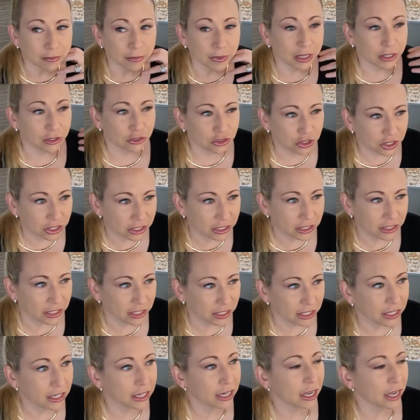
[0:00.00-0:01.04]
interest
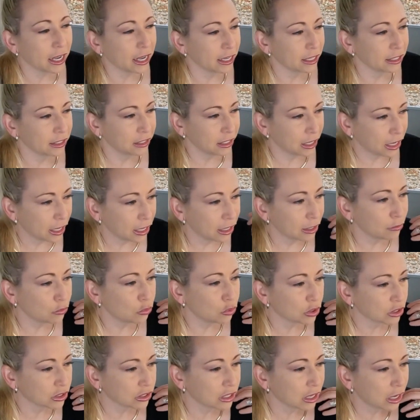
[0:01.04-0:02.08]
in and take
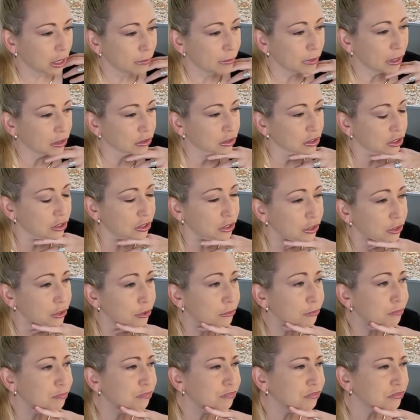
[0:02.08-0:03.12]
more time out to
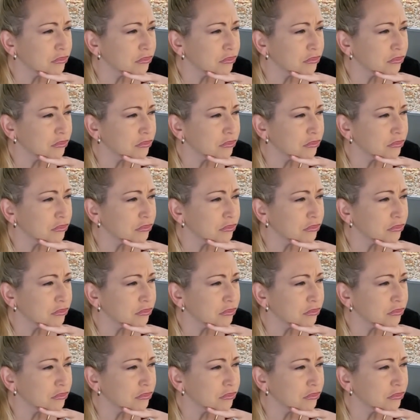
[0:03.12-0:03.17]
do.